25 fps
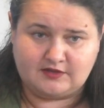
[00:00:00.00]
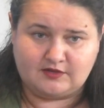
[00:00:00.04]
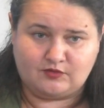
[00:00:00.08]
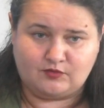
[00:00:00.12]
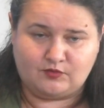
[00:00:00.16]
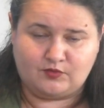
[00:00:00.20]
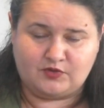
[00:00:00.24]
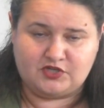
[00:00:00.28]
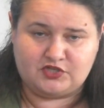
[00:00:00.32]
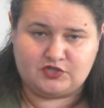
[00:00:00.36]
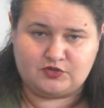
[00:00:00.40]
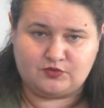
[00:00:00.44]

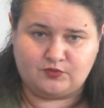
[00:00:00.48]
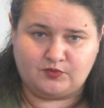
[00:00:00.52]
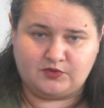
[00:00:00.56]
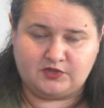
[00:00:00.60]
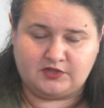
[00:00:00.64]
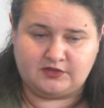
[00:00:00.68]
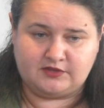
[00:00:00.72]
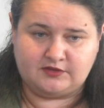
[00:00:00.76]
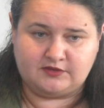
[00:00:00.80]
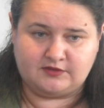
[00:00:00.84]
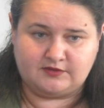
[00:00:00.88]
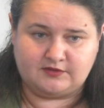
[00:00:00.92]
which
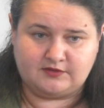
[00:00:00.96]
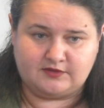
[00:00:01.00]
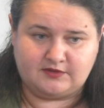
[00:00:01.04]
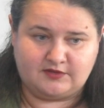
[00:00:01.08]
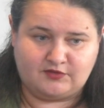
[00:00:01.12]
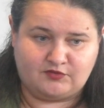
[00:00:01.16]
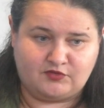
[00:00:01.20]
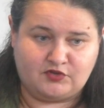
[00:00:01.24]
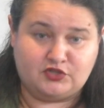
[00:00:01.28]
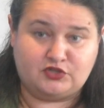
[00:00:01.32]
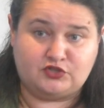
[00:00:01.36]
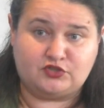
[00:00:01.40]
will
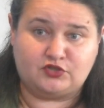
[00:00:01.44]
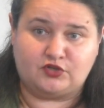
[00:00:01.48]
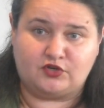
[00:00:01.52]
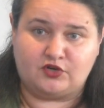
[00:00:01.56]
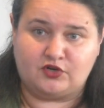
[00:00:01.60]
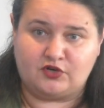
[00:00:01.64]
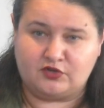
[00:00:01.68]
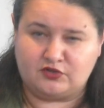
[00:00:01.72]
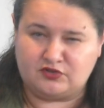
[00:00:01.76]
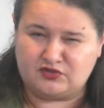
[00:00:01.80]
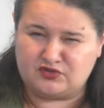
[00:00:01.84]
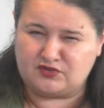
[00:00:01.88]

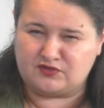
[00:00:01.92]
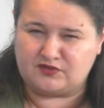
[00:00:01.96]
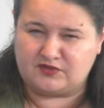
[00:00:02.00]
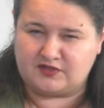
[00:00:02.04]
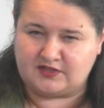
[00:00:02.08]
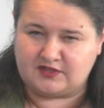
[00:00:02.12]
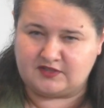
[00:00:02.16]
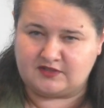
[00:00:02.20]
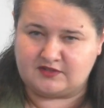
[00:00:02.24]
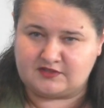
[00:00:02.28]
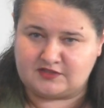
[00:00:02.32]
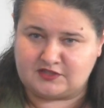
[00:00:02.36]
return to
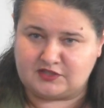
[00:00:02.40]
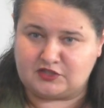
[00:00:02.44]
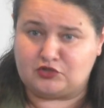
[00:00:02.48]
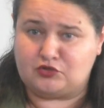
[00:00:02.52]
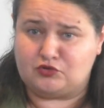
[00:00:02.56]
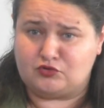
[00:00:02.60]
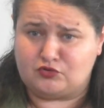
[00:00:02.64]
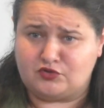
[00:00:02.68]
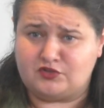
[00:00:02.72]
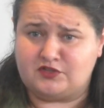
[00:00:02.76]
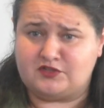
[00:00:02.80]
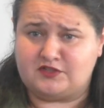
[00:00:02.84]
the
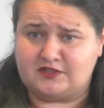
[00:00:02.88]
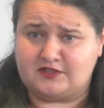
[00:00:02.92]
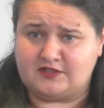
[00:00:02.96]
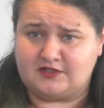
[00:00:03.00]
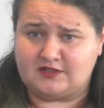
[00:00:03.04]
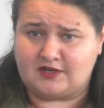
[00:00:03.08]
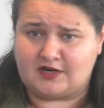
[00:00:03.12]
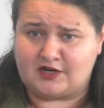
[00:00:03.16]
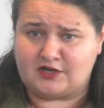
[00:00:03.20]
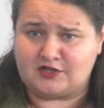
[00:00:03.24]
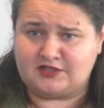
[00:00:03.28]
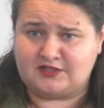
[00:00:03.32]

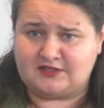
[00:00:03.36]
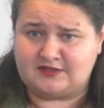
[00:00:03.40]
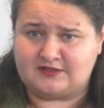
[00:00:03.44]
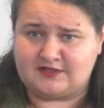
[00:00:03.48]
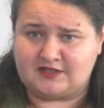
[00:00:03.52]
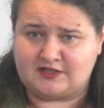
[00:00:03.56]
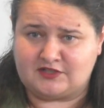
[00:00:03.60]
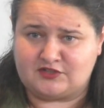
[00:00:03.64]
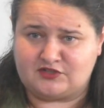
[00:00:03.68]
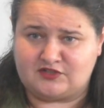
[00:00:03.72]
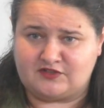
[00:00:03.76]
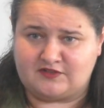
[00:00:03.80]
security
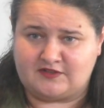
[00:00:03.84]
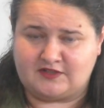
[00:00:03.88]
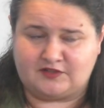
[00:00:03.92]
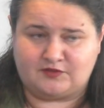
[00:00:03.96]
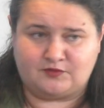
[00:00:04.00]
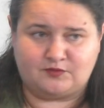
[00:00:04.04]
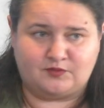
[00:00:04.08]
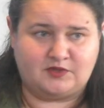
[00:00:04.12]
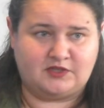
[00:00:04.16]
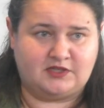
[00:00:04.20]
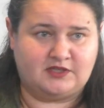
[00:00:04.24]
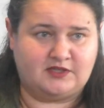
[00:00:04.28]
architecture
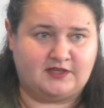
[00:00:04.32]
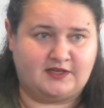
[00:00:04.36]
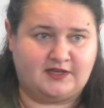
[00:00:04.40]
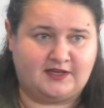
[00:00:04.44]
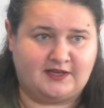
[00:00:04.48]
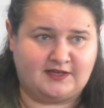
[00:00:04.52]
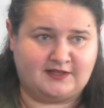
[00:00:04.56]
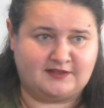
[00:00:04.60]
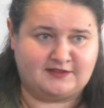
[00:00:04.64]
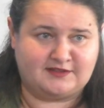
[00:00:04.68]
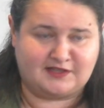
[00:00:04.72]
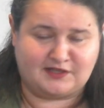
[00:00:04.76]
that we
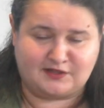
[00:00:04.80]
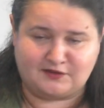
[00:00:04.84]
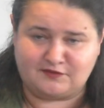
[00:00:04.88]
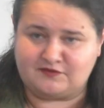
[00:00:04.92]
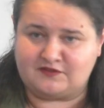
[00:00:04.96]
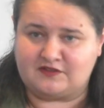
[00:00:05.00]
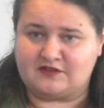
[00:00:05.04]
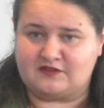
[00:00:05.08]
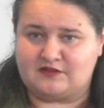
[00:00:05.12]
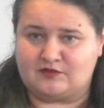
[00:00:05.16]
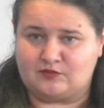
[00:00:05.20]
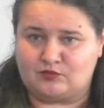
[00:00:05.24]
had
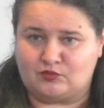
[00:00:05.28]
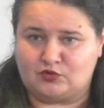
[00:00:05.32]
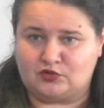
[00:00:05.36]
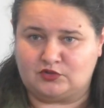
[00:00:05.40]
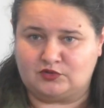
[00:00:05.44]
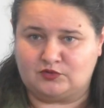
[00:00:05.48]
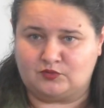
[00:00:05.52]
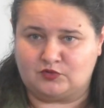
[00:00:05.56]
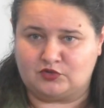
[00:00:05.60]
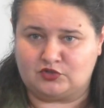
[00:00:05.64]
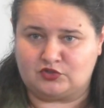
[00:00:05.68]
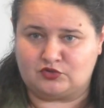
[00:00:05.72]
after the
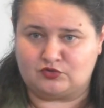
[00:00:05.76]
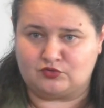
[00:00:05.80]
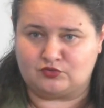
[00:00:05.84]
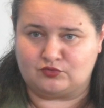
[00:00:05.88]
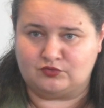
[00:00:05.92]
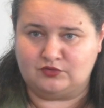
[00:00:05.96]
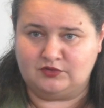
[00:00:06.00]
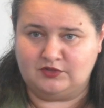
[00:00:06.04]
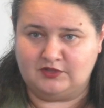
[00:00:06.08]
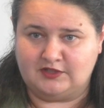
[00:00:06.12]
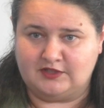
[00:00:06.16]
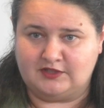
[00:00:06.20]
World War
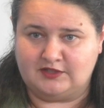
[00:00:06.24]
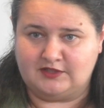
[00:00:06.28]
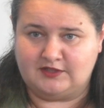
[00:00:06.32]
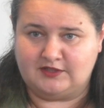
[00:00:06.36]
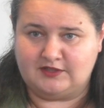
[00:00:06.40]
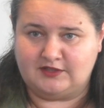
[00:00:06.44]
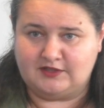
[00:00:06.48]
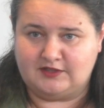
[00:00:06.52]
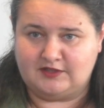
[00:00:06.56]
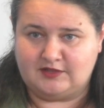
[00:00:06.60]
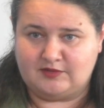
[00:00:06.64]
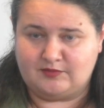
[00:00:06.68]
II,
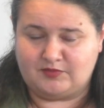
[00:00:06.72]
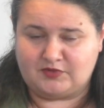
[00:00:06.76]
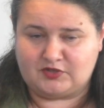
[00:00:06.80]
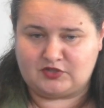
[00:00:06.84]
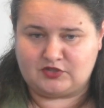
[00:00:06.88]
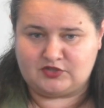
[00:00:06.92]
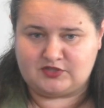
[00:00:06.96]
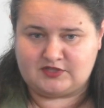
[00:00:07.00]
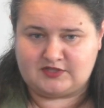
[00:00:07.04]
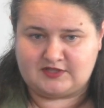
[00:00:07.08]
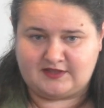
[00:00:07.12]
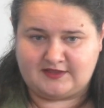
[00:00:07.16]

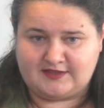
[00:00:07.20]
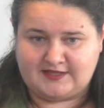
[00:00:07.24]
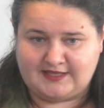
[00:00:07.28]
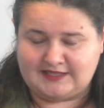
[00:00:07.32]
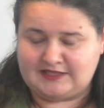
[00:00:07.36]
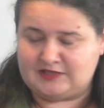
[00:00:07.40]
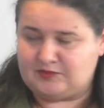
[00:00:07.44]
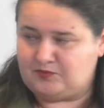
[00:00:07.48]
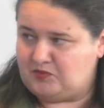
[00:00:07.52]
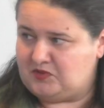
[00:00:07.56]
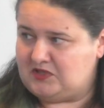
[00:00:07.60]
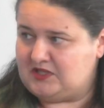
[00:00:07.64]
because
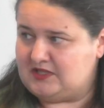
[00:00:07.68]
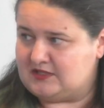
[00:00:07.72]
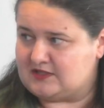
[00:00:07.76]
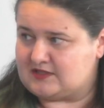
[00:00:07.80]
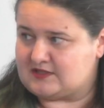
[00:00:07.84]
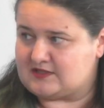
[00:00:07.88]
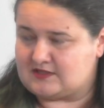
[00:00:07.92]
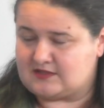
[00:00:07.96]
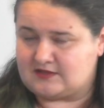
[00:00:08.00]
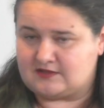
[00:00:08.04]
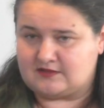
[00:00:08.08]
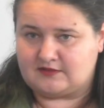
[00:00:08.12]
that
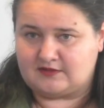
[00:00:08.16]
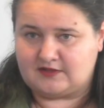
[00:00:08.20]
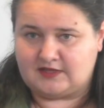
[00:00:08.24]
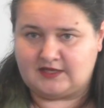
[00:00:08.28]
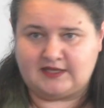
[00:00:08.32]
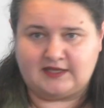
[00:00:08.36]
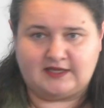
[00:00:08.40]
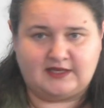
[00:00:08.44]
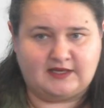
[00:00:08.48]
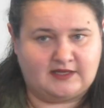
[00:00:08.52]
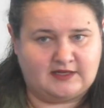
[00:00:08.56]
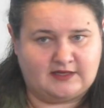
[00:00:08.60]
peace,
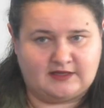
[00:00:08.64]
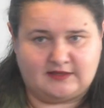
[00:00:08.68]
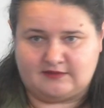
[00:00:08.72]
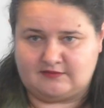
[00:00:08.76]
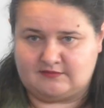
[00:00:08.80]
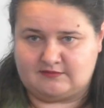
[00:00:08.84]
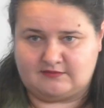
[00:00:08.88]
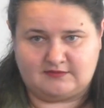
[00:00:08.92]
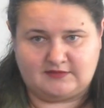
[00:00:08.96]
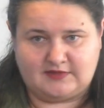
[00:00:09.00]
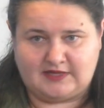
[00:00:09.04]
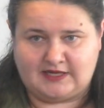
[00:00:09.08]
and again,
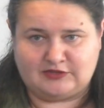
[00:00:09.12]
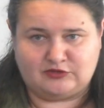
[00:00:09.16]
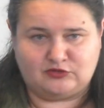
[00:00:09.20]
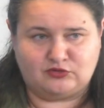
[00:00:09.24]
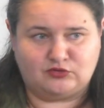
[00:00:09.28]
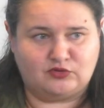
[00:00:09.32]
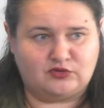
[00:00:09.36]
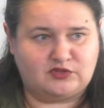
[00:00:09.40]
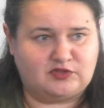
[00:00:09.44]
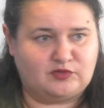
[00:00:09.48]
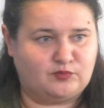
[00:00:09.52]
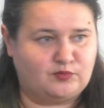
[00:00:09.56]
I do
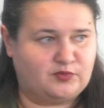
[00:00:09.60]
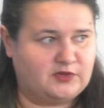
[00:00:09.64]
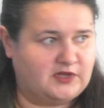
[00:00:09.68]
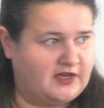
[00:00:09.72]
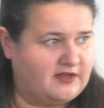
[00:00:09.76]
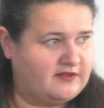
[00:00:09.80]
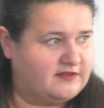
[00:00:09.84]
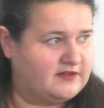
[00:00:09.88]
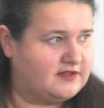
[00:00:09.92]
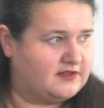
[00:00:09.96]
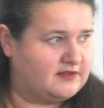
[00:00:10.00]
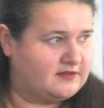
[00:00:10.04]
not
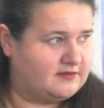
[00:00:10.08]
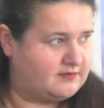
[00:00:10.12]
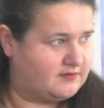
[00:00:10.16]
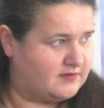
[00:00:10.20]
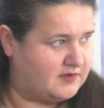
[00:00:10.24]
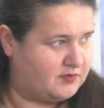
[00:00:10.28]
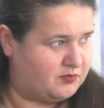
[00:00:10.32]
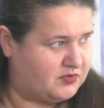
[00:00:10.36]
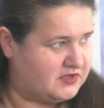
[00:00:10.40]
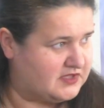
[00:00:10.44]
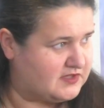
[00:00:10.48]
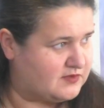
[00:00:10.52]
imply that
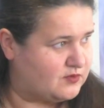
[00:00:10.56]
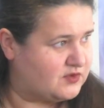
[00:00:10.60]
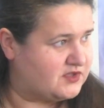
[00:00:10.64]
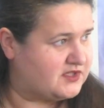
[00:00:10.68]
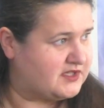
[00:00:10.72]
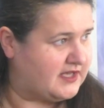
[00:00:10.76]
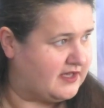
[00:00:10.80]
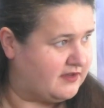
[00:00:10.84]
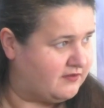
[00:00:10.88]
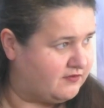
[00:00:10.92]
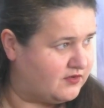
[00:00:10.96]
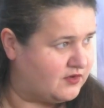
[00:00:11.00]
the peace was
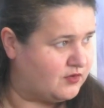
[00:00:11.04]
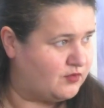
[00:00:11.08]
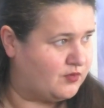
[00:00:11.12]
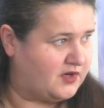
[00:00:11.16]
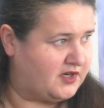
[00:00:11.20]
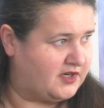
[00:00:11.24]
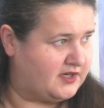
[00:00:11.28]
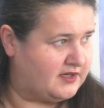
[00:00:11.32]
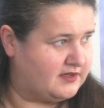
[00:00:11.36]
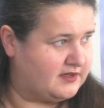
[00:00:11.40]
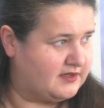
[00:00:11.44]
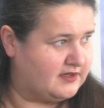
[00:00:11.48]

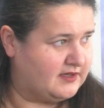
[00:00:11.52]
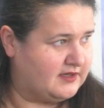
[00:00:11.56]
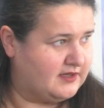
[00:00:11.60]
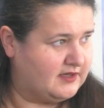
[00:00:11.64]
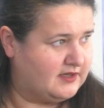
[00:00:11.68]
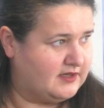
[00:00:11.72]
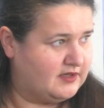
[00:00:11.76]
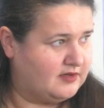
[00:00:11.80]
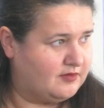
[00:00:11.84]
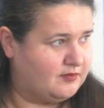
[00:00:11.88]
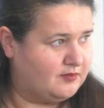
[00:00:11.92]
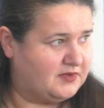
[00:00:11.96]
everywhere,
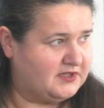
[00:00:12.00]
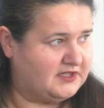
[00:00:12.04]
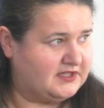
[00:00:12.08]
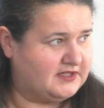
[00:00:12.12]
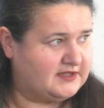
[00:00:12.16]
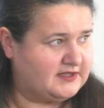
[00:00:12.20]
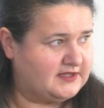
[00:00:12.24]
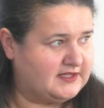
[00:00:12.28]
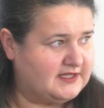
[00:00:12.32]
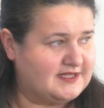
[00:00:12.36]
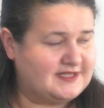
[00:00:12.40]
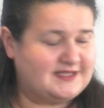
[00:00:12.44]
but
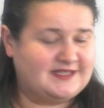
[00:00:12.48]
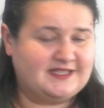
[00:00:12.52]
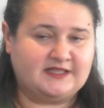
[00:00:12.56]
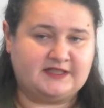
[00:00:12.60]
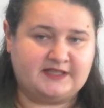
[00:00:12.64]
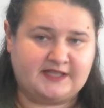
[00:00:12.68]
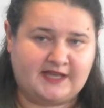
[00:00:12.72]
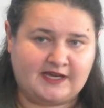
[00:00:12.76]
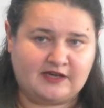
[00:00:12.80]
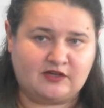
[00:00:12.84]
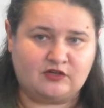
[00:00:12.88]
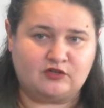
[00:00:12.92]
at least the
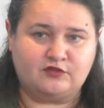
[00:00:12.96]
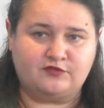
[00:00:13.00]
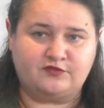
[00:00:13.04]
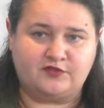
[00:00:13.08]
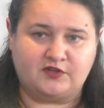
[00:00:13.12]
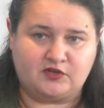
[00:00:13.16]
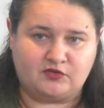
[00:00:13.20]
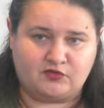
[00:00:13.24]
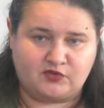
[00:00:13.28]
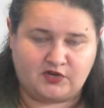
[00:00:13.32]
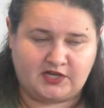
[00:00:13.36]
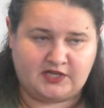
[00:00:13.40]
lack of
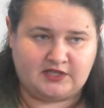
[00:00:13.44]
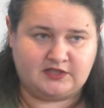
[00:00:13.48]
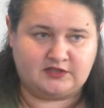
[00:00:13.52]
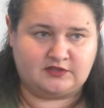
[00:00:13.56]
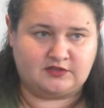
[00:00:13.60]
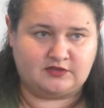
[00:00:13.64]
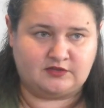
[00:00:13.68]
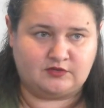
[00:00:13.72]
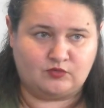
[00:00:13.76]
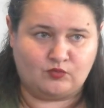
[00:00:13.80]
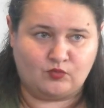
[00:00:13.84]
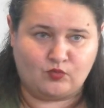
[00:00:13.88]
a
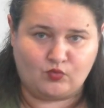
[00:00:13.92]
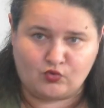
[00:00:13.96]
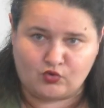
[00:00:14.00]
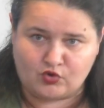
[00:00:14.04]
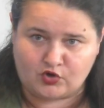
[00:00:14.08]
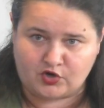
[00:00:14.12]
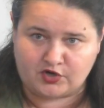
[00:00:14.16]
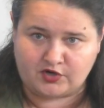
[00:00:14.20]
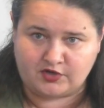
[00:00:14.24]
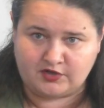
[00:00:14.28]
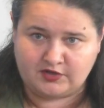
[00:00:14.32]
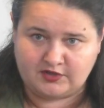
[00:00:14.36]
great
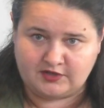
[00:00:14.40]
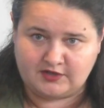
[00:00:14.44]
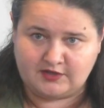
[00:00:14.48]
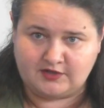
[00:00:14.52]
war,